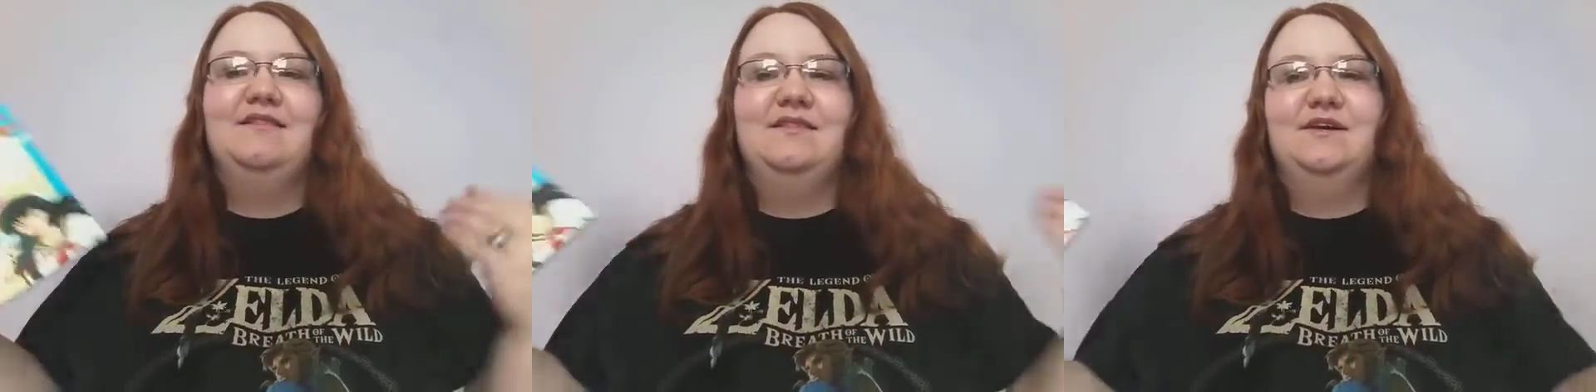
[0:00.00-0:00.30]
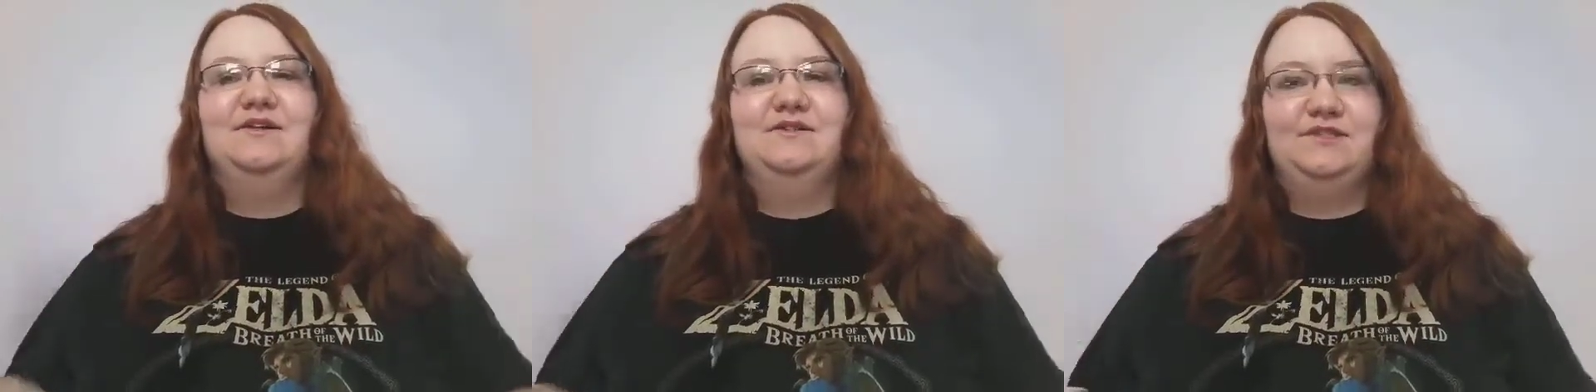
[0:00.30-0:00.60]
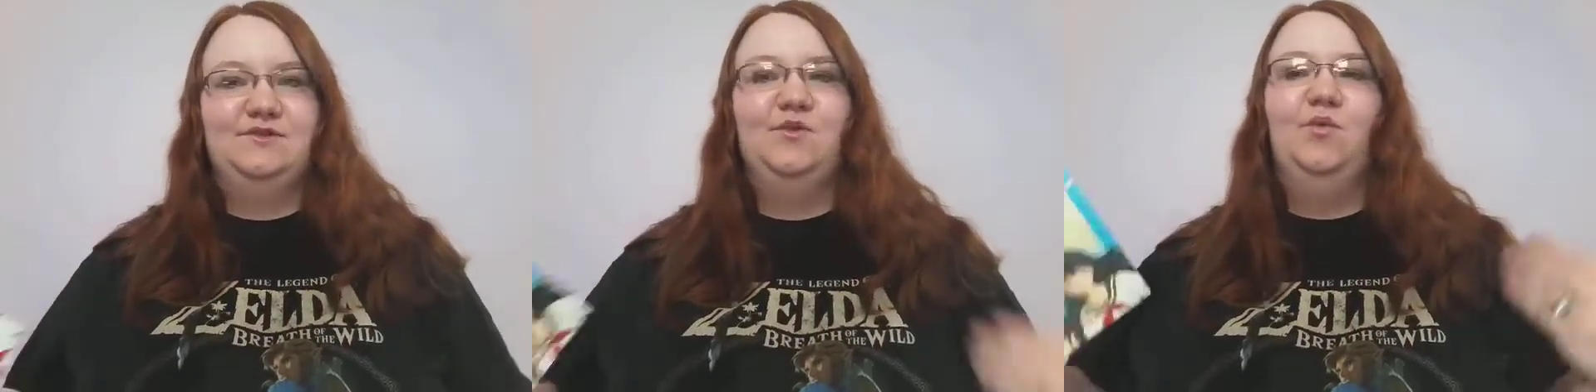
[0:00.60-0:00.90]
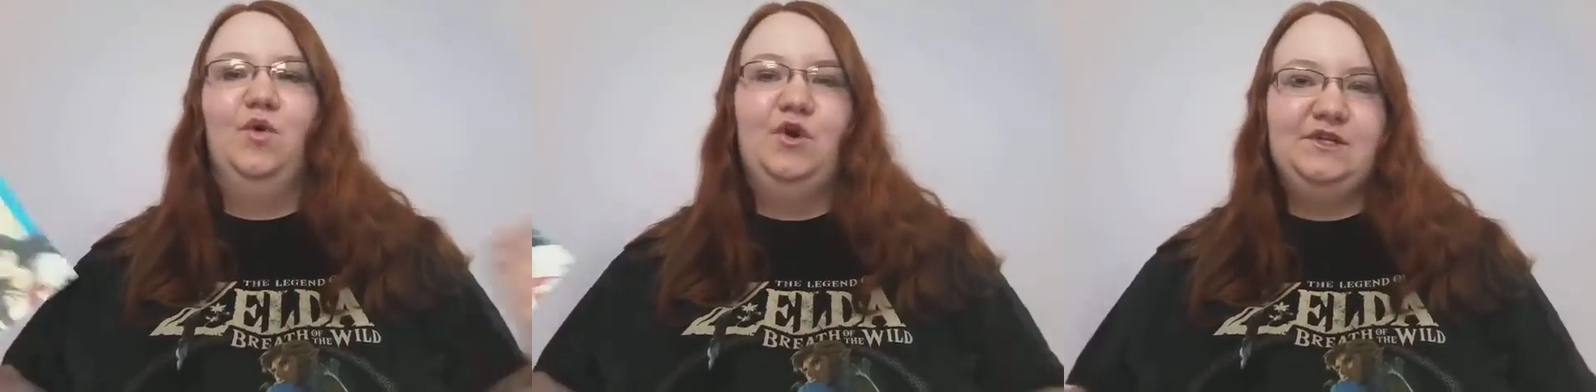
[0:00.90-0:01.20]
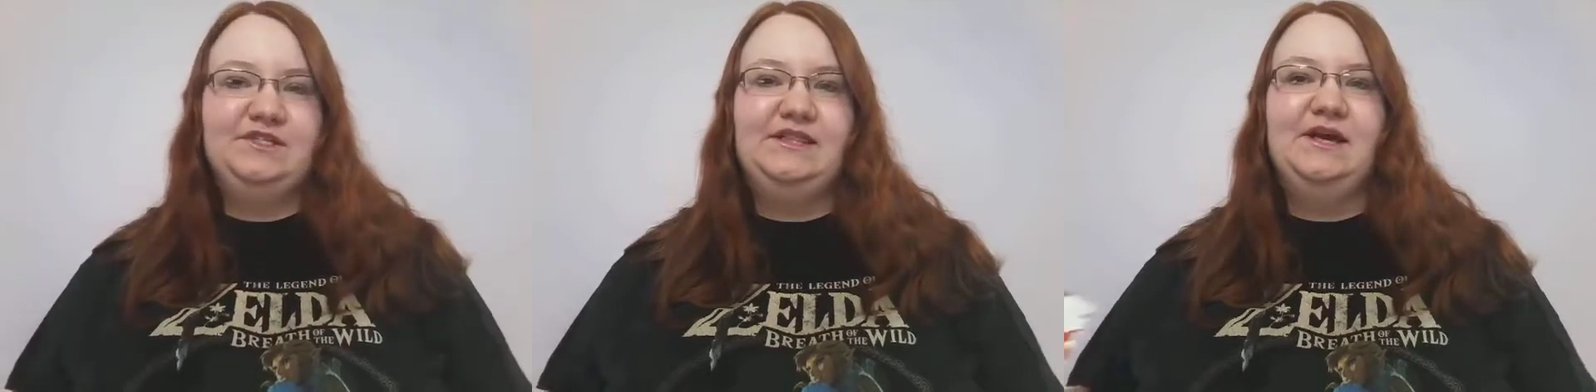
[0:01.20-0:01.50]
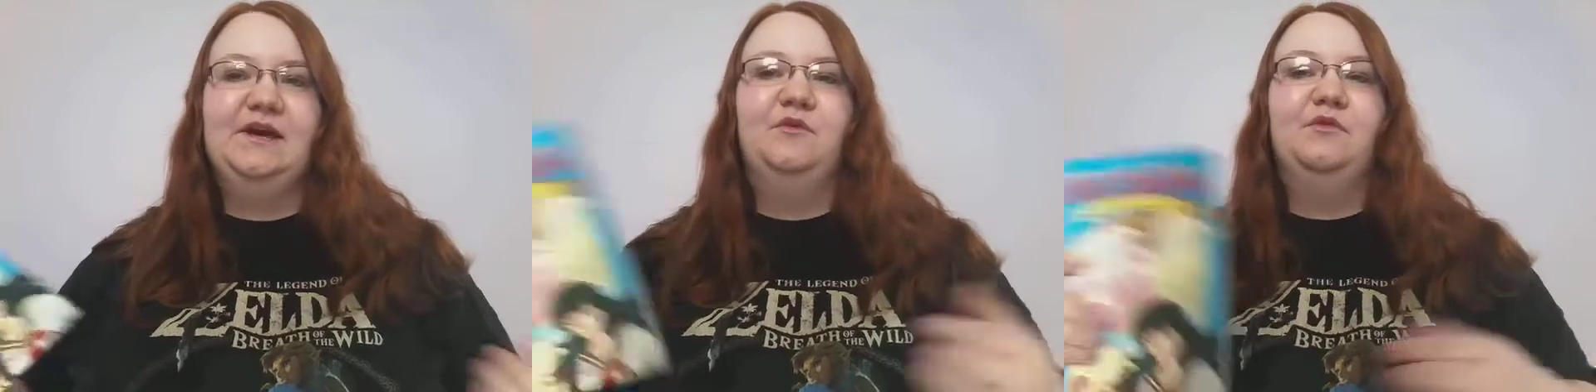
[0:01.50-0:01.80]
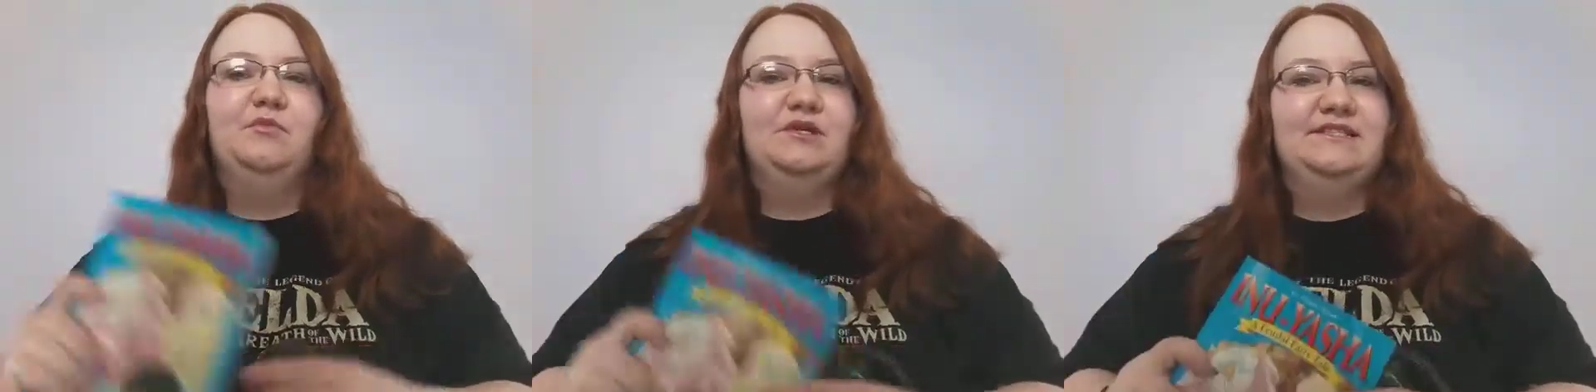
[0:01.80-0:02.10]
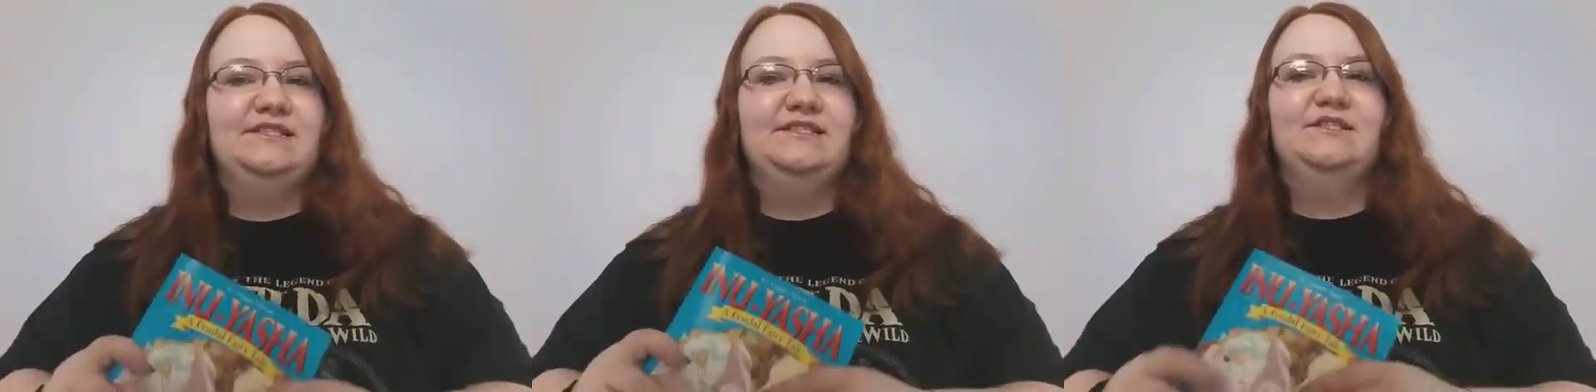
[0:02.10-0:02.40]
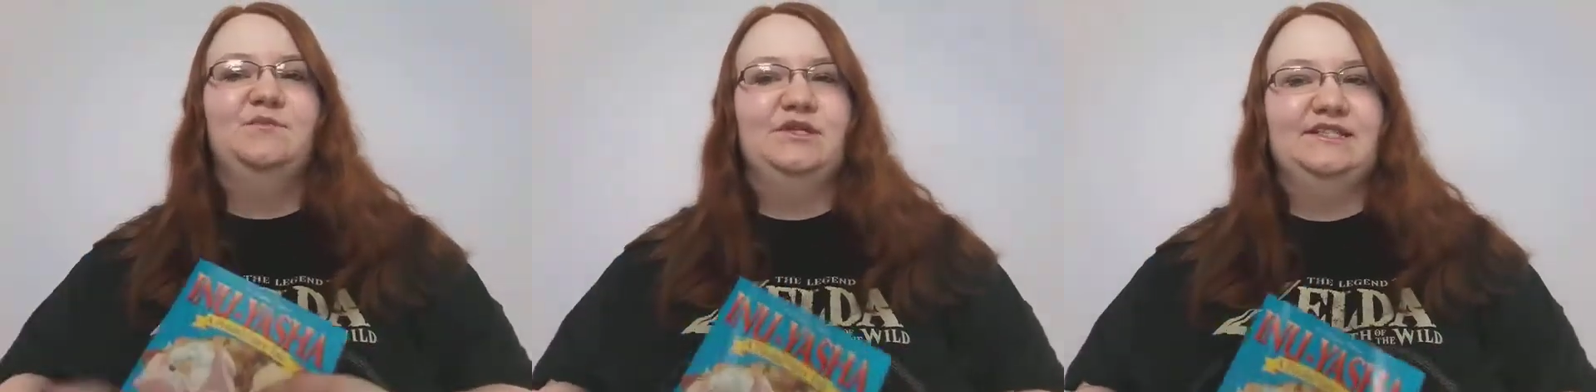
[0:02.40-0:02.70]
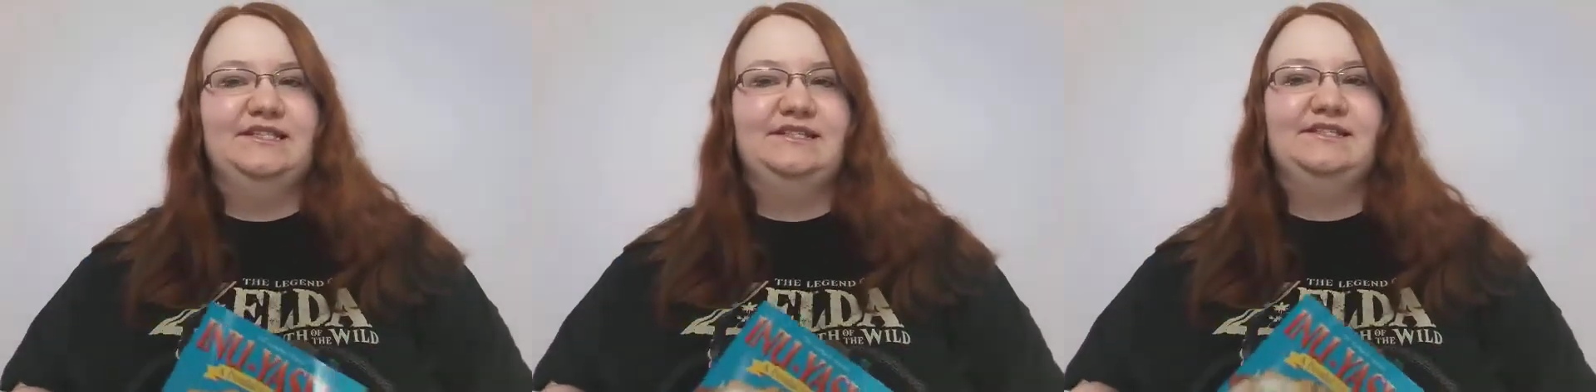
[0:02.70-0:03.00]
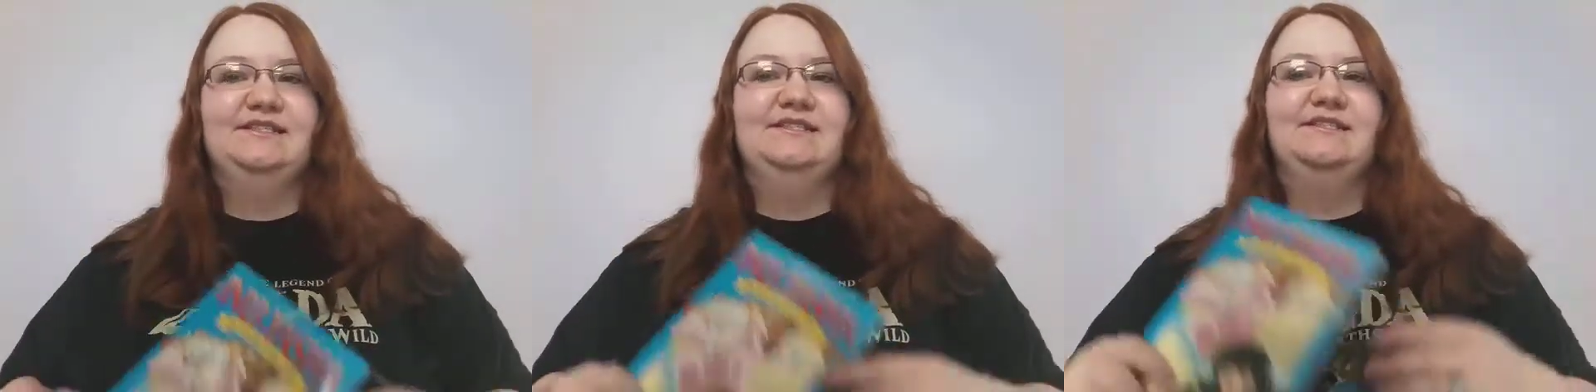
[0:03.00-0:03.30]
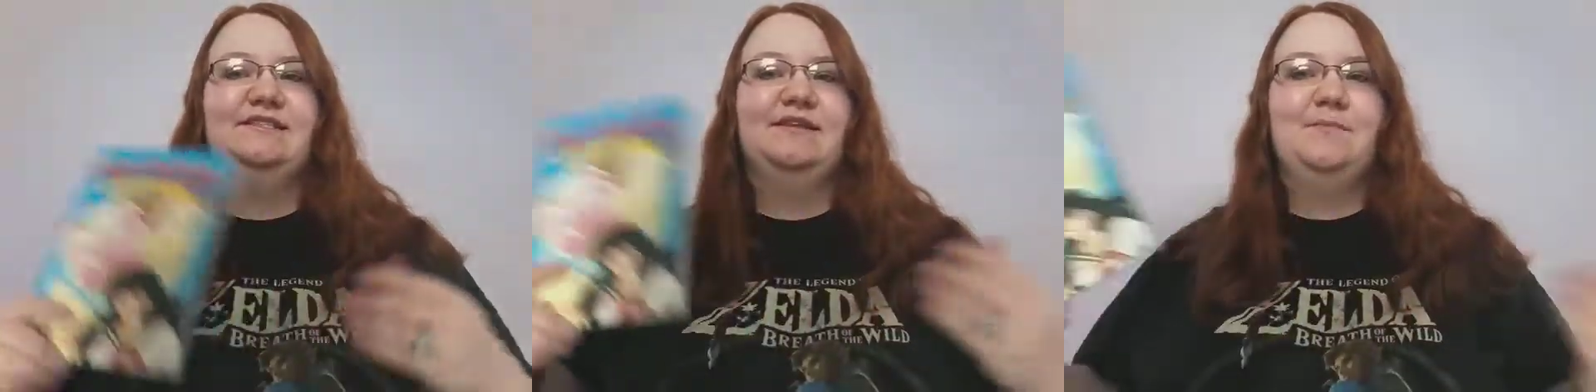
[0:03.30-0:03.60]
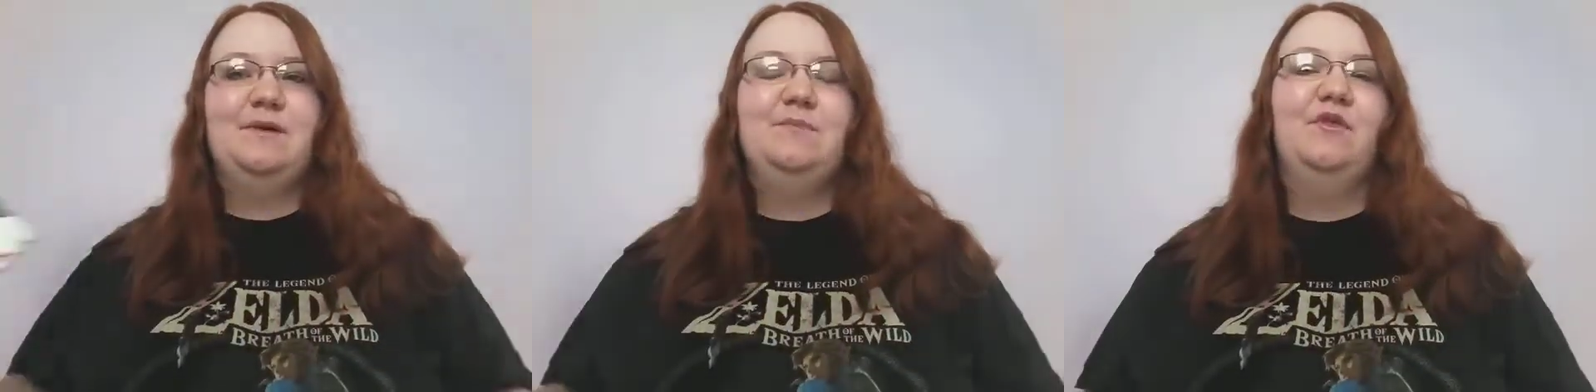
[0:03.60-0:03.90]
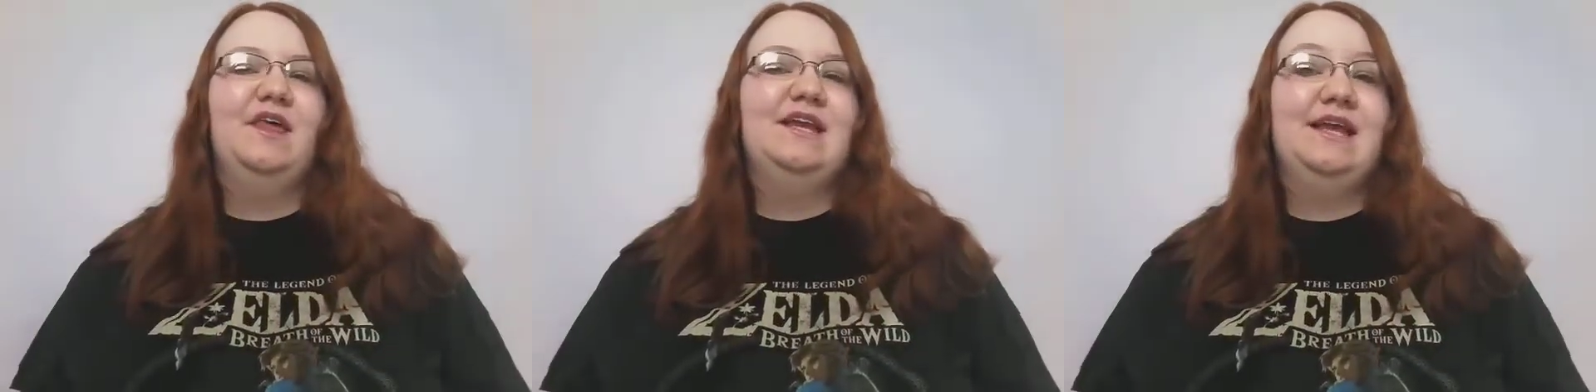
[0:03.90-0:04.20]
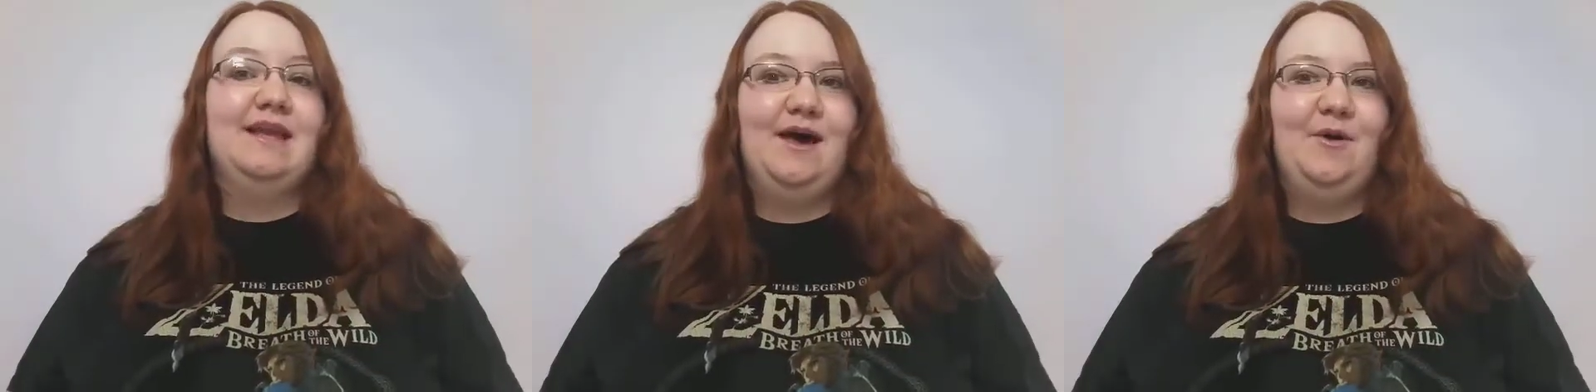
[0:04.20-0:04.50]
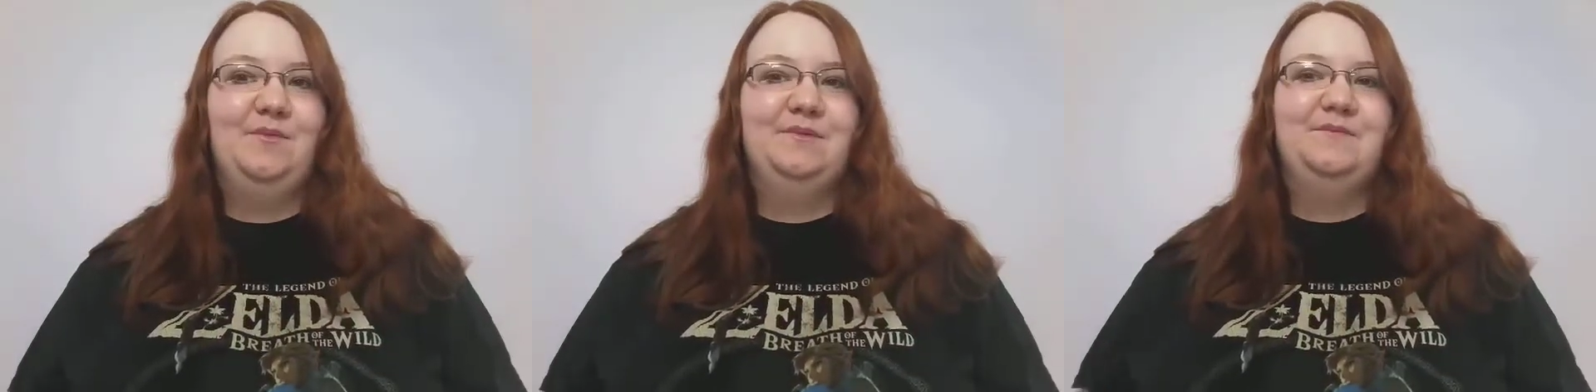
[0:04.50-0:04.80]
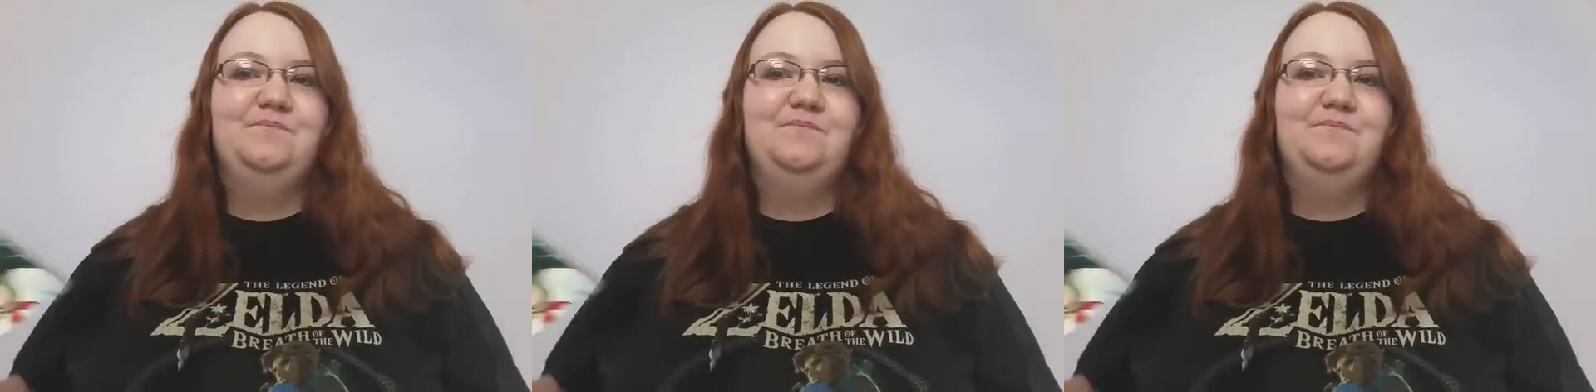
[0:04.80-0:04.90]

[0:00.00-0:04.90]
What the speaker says: There's royalty there with princes, princesses, people that need help.